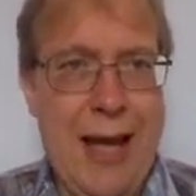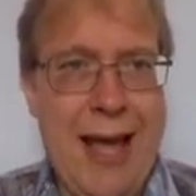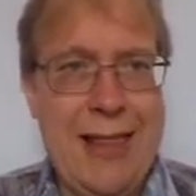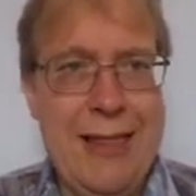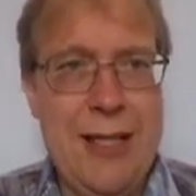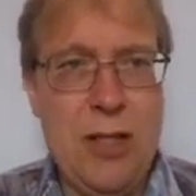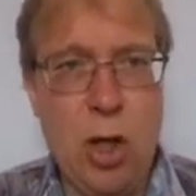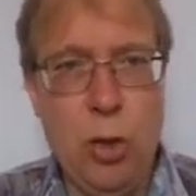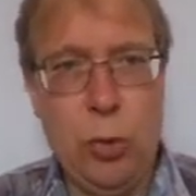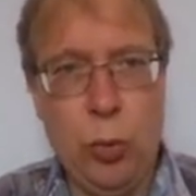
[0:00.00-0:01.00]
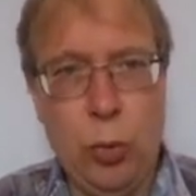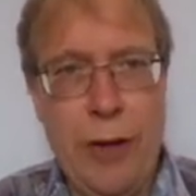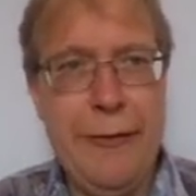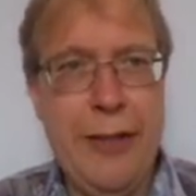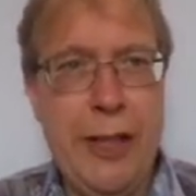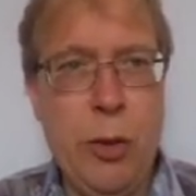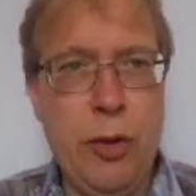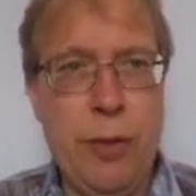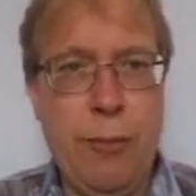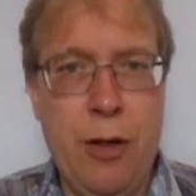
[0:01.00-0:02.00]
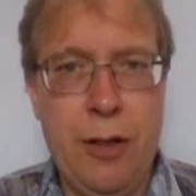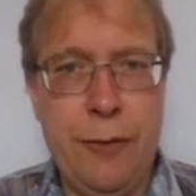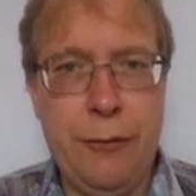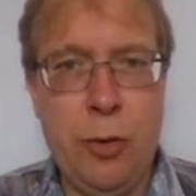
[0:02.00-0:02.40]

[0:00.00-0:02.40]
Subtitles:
at the total revenue on the market